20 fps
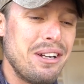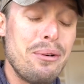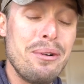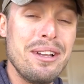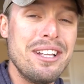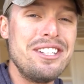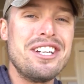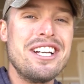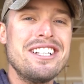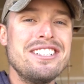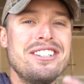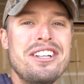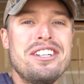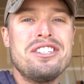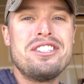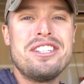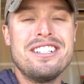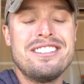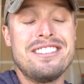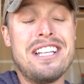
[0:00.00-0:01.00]
But I want to let you guys know
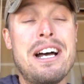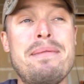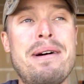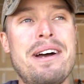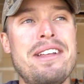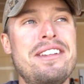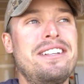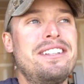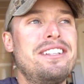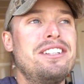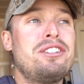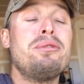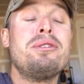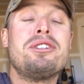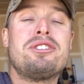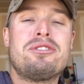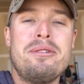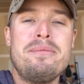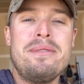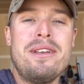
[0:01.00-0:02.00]
that uh, stopped by the the
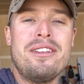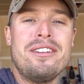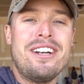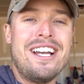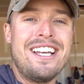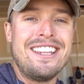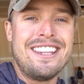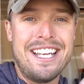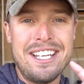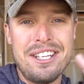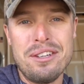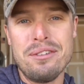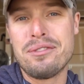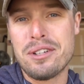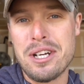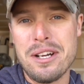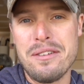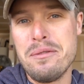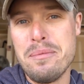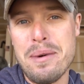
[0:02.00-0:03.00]
Twitch stream the other night. Thank you
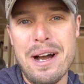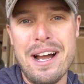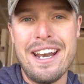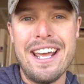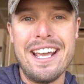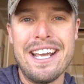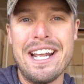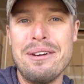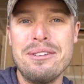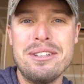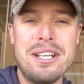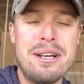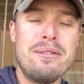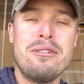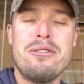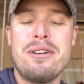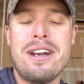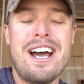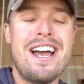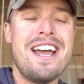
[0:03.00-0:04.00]
for coming by and hanging out with
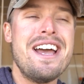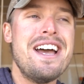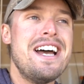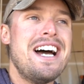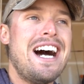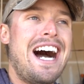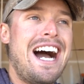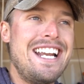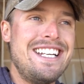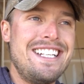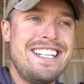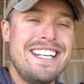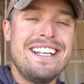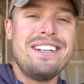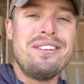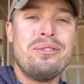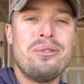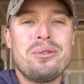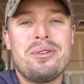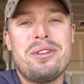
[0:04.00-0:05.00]
Demo and I. I
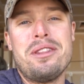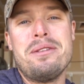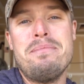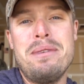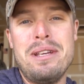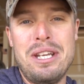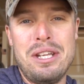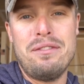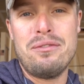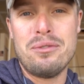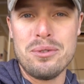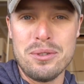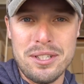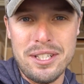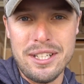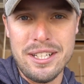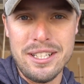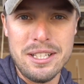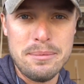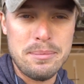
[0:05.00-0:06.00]
did order the mini
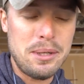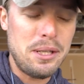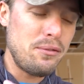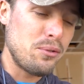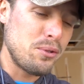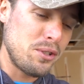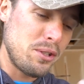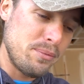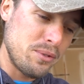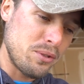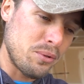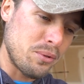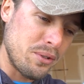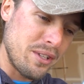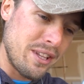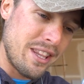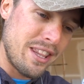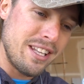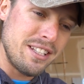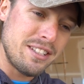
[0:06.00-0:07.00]
fourteen. The mini fourteen was
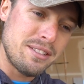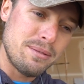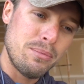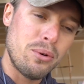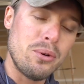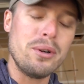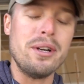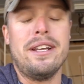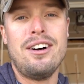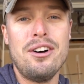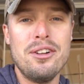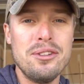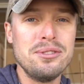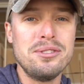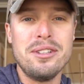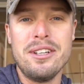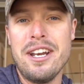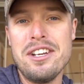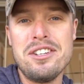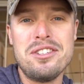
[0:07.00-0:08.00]
ordered this morning. All those
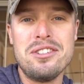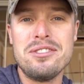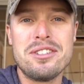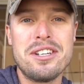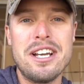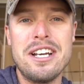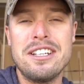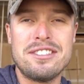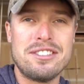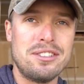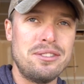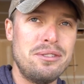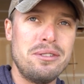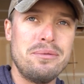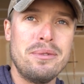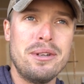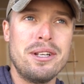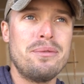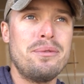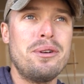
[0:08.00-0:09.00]
donations you guys threw
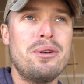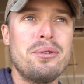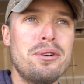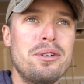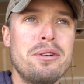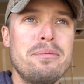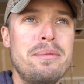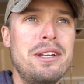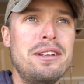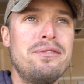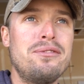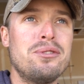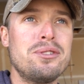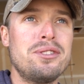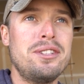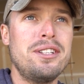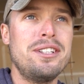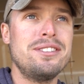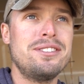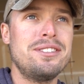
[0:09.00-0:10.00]
in, we, we ordered a mini
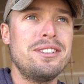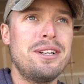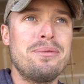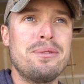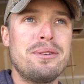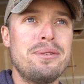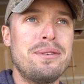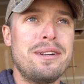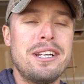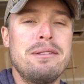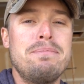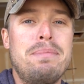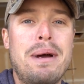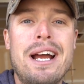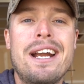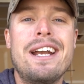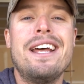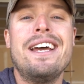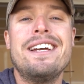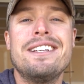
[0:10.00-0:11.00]
fourteen, so we got
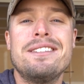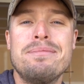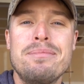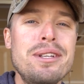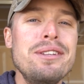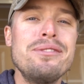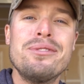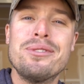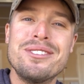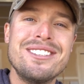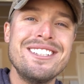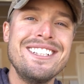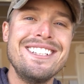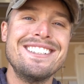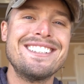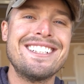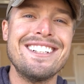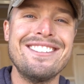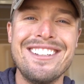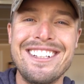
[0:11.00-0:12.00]
badass mini
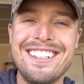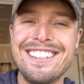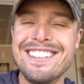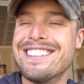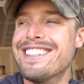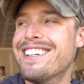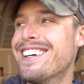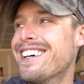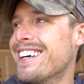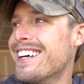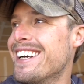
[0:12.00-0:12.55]
fourteens coming in, so.